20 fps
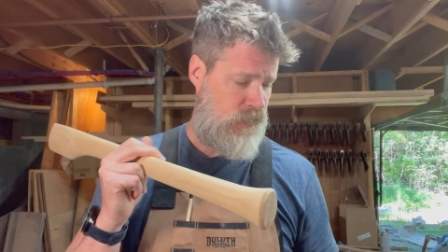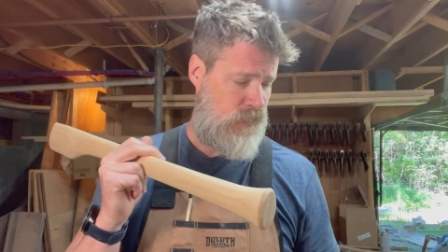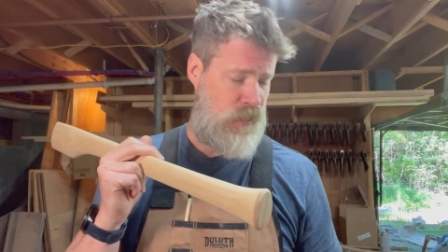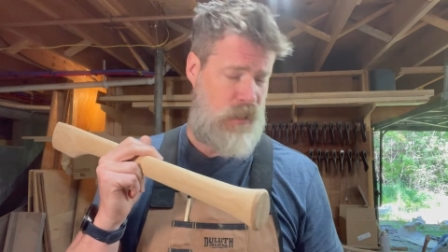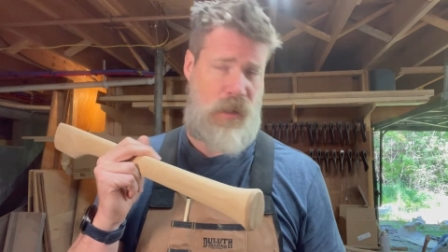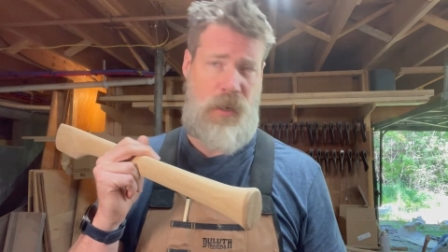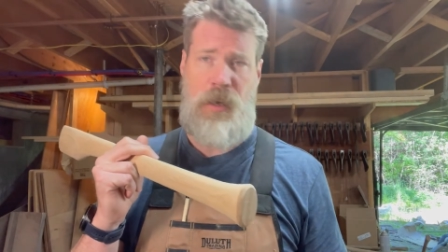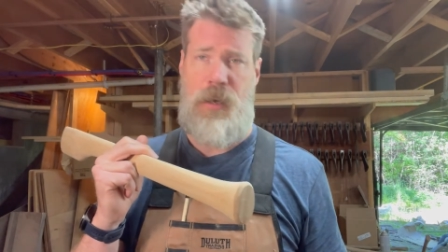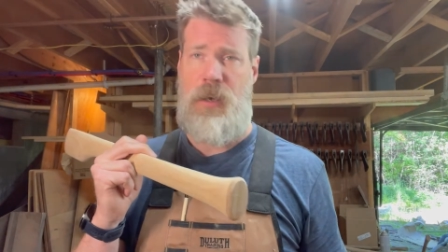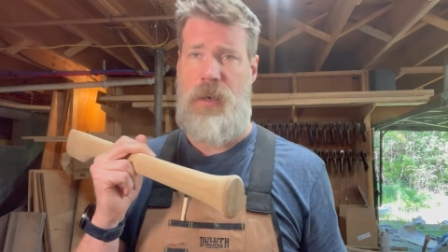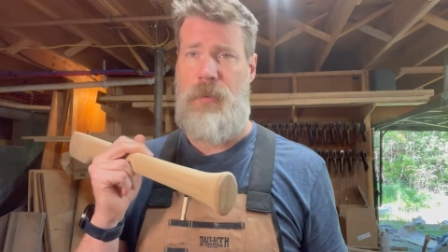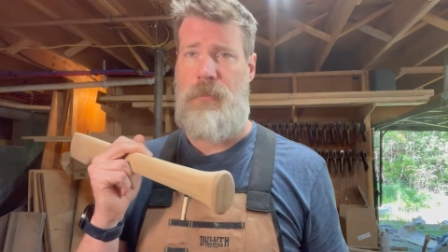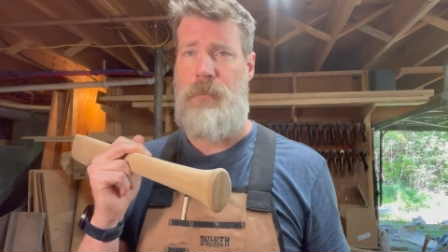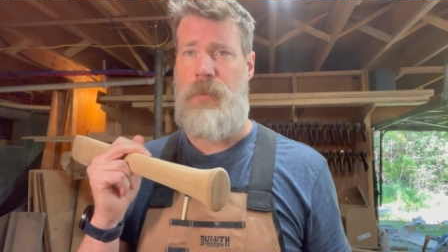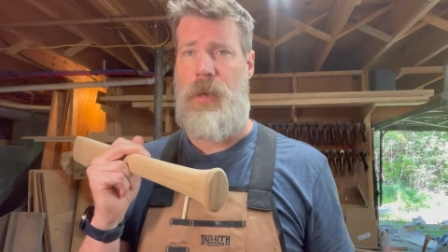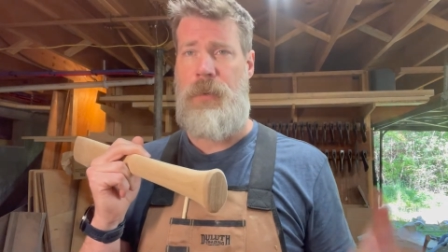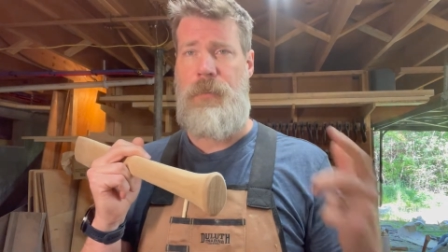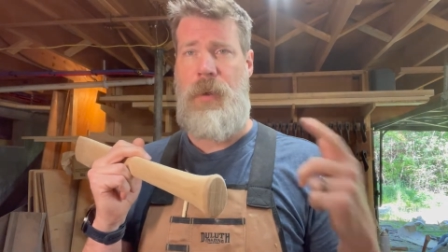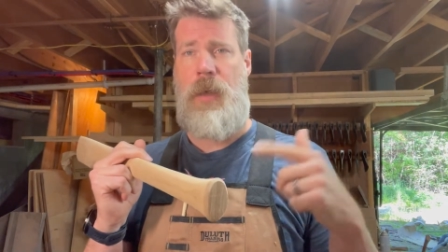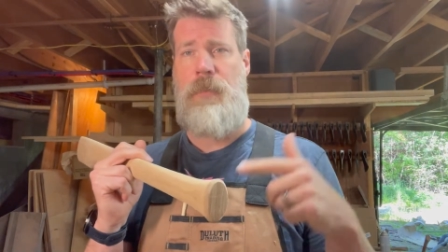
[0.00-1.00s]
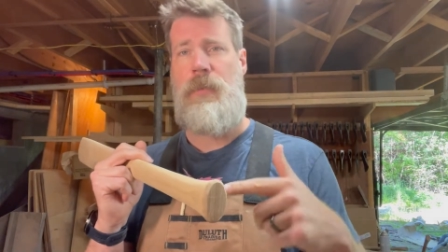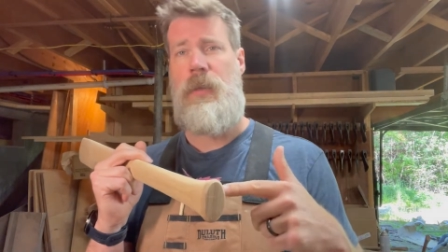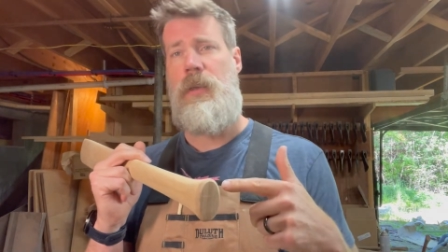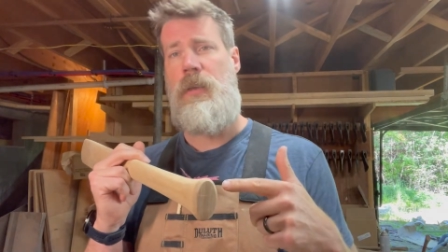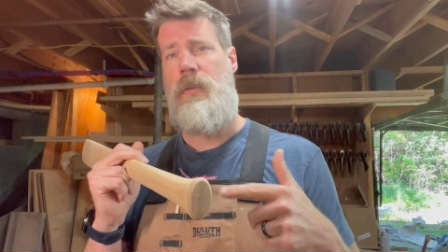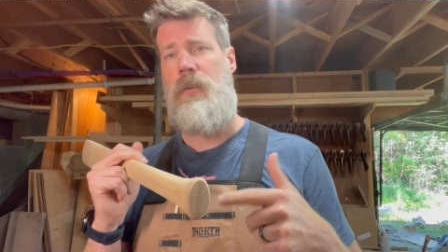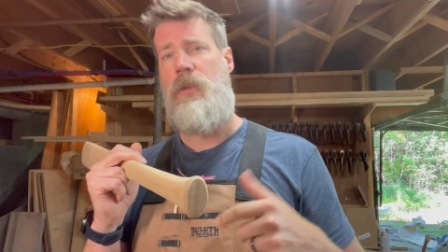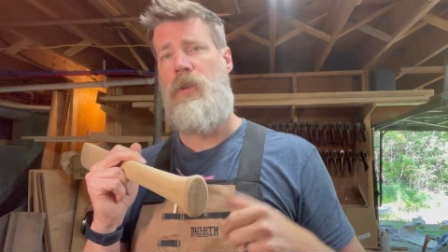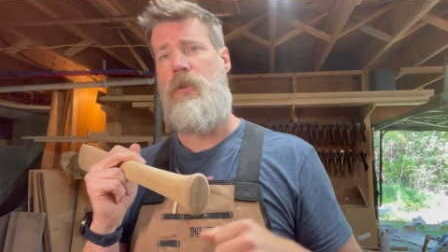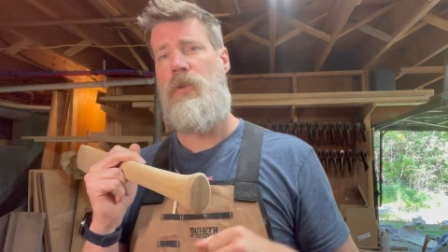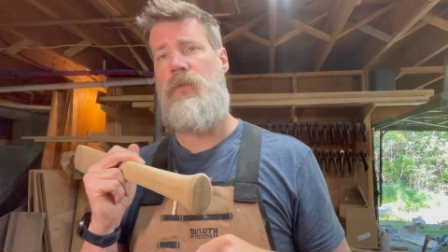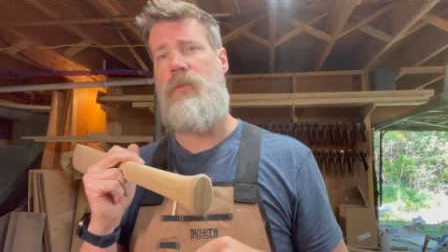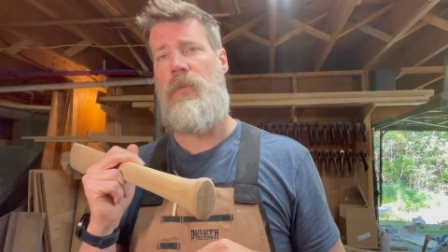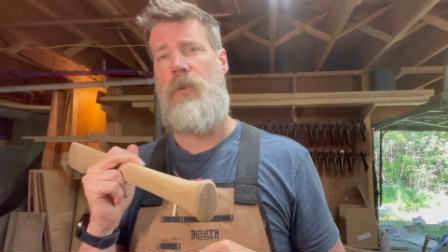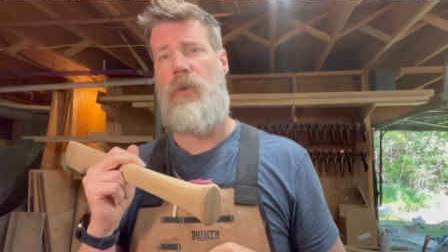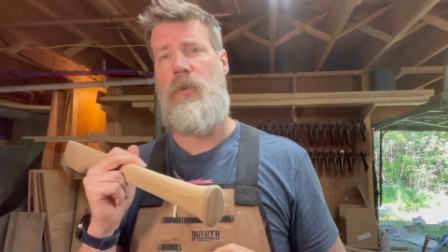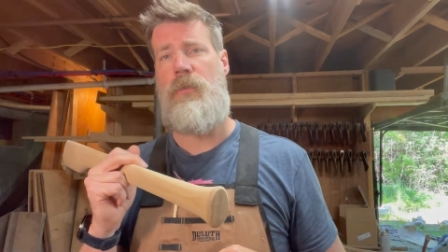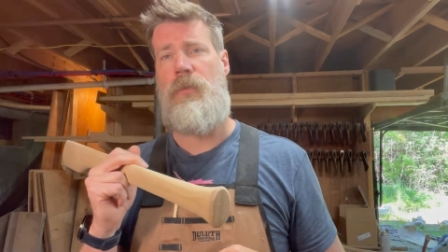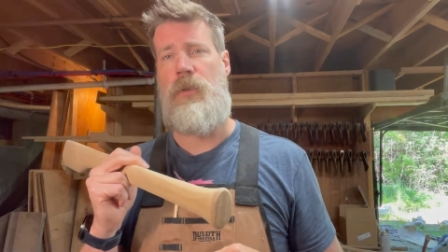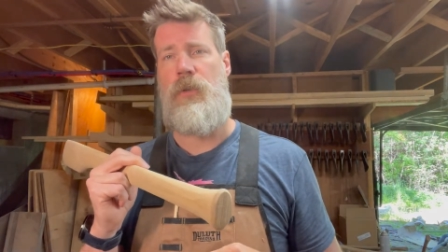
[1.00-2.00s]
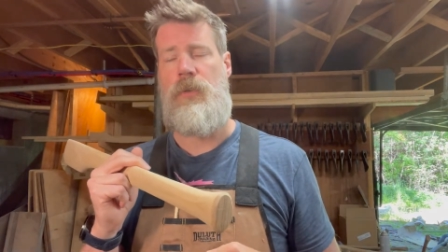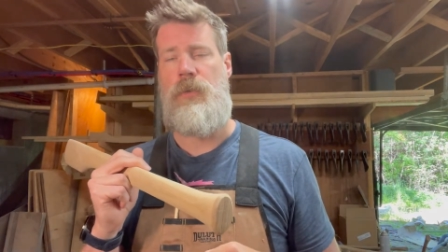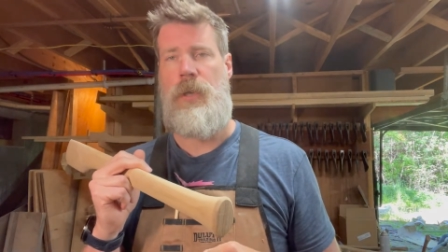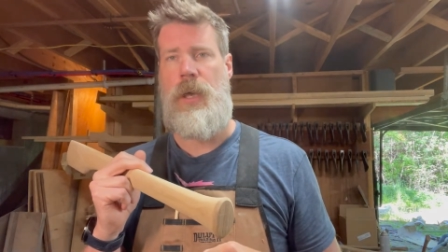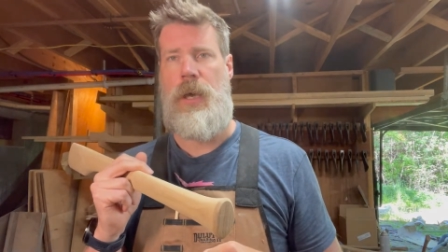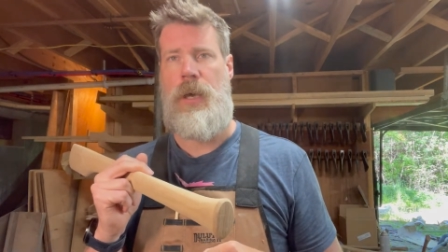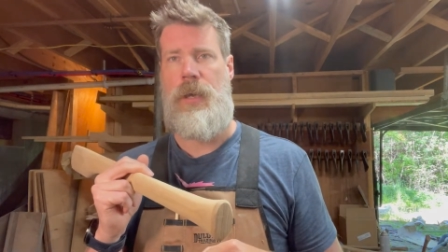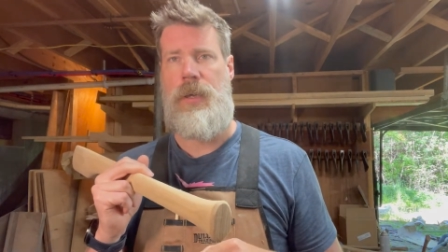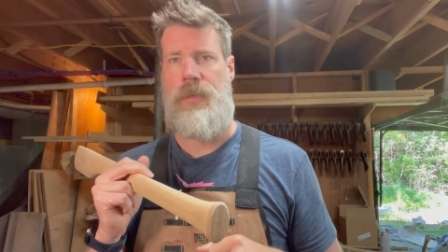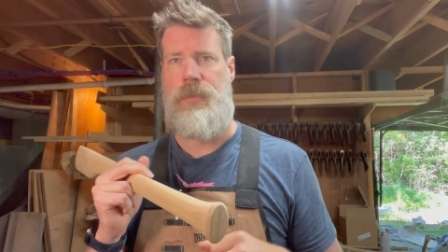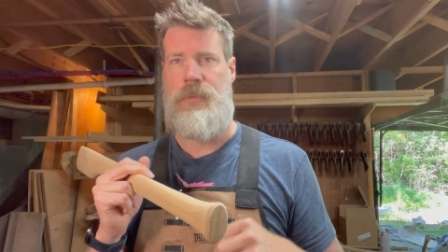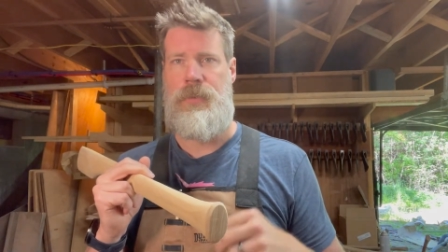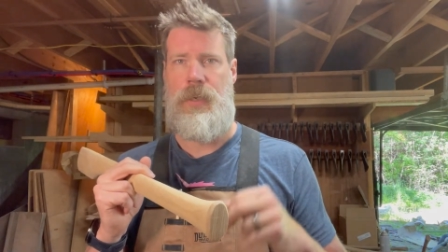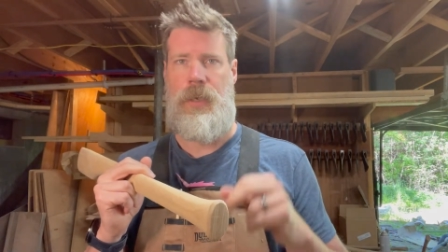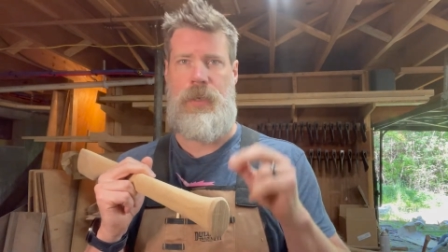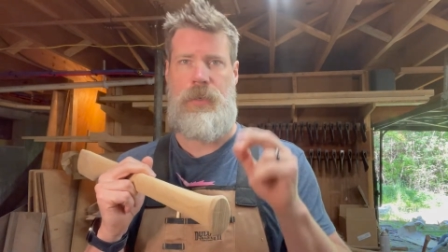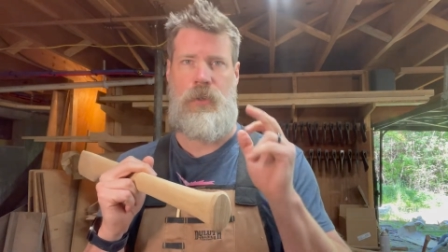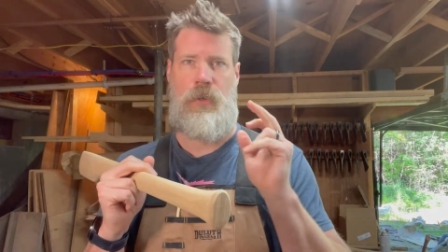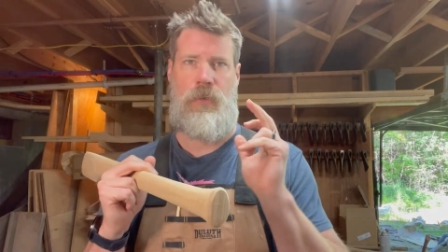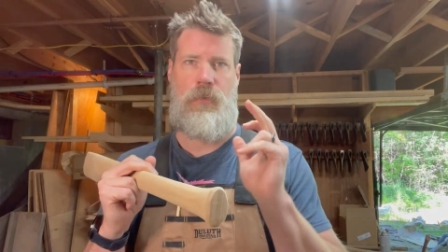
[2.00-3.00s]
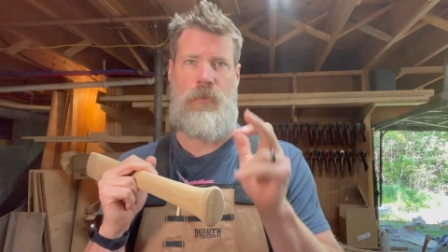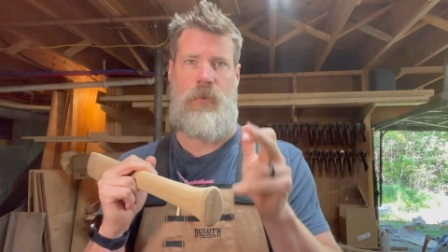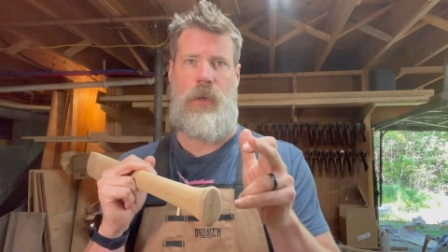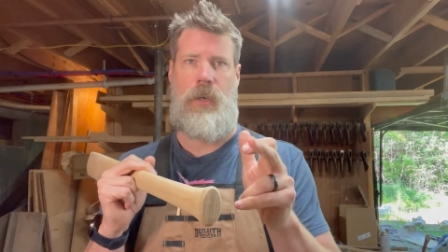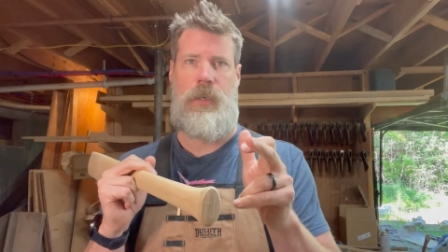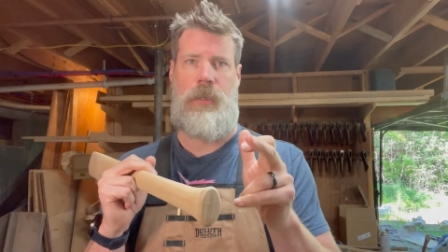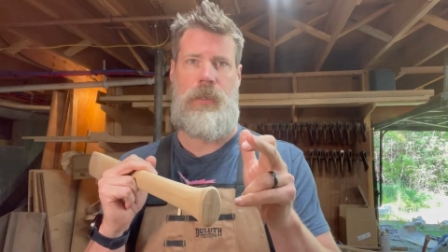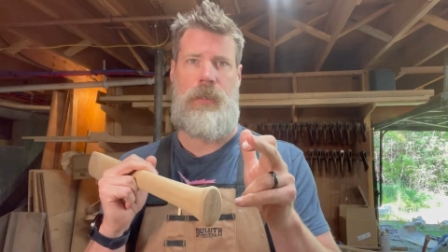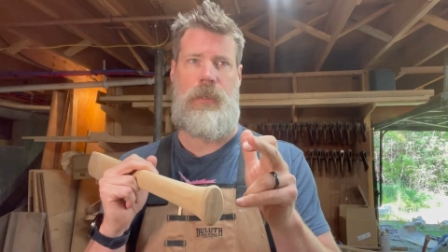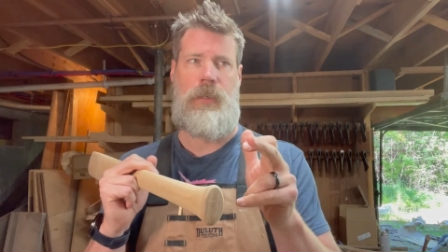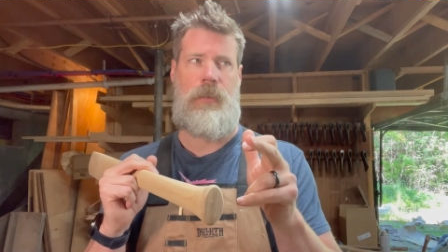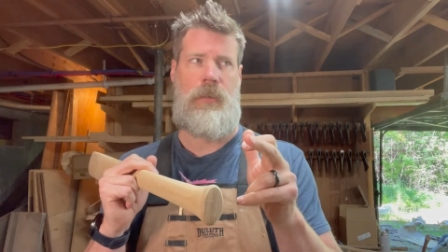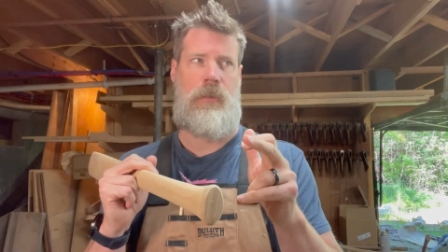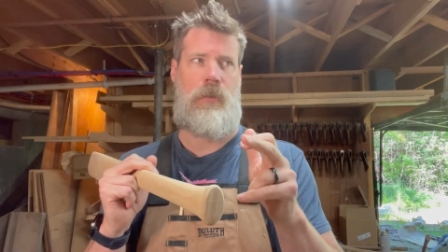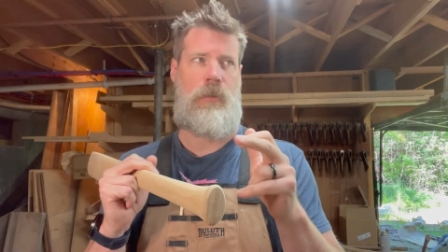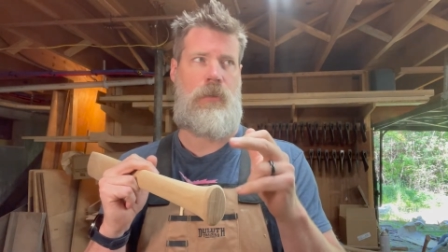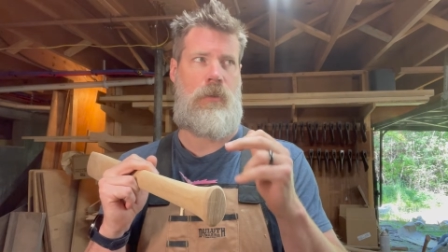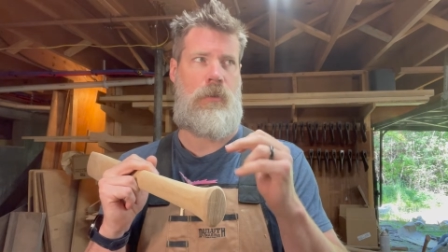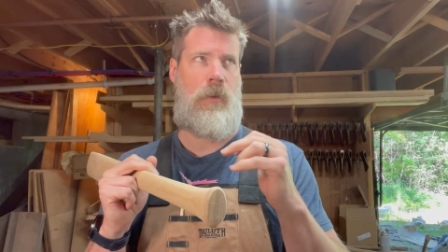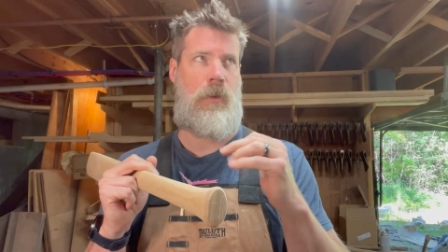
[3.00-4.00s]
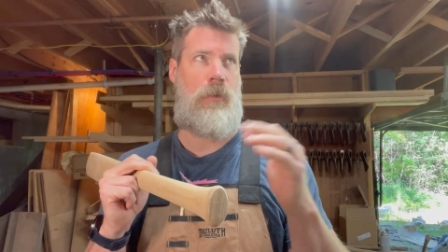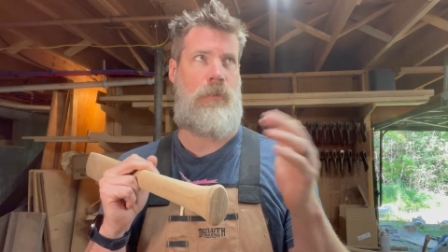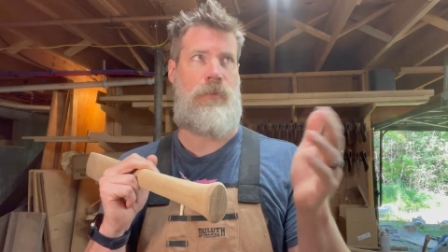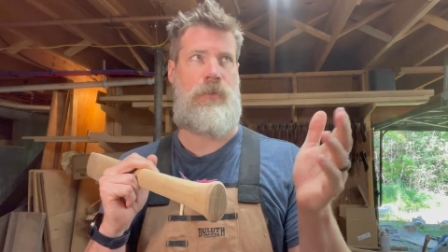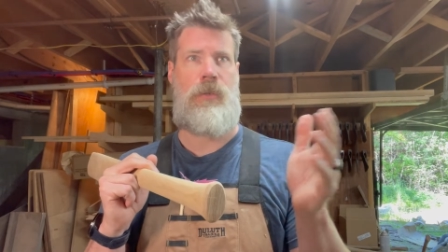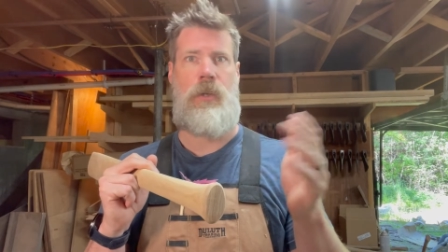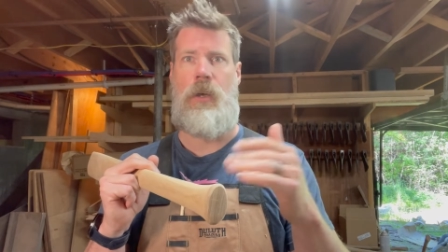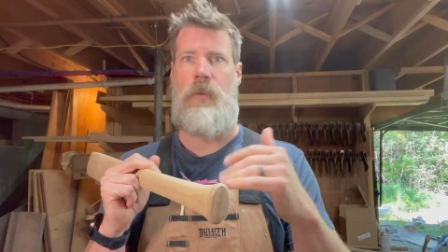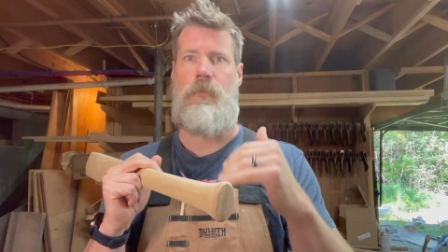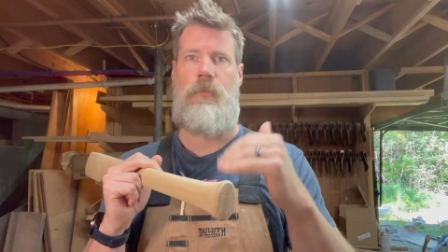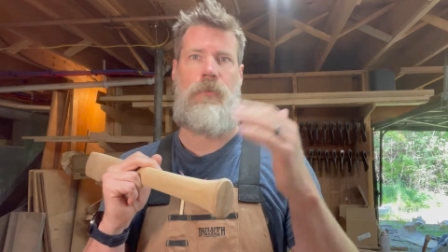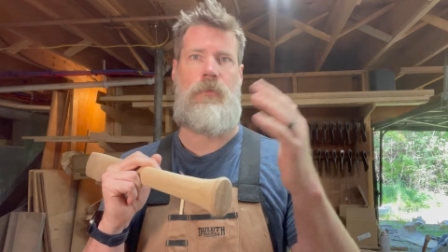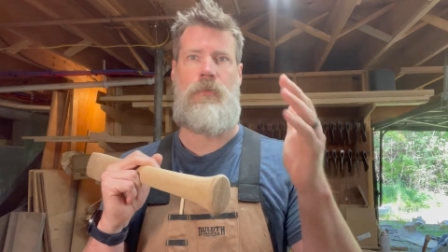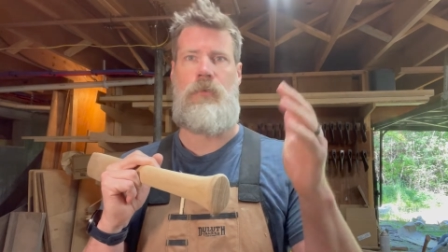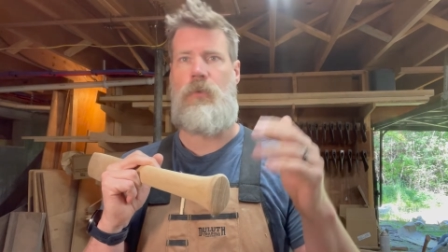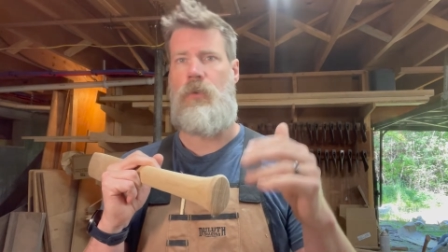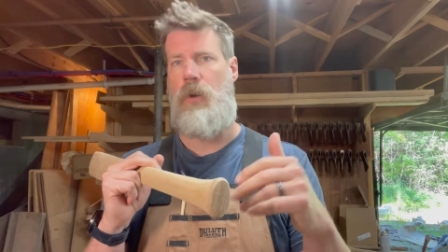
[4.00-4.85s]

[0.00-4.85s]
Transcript: um, but it might be useful for you guys as you're finding your own stuff,